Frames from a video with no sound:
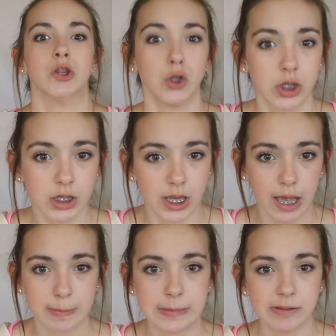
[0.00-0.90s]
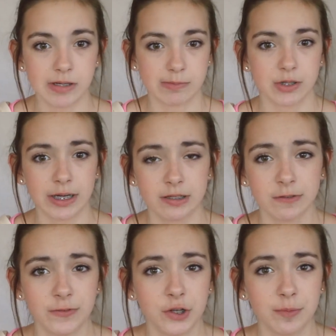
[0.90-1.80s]
looking at me while I'm trying to
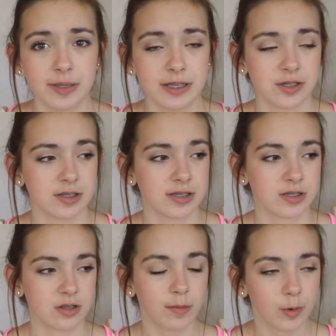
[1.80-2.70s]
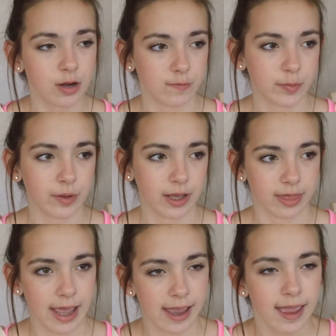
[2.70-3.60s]
film, and it's a lot more comfortable like
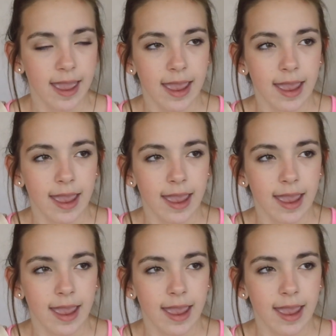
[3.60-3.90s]
that.